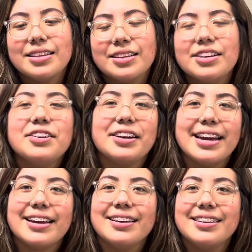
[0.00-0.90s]
You're
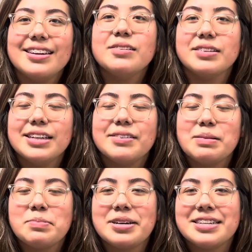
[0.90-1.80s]
great. You're a really
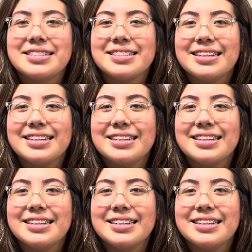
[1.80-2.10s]
great boss.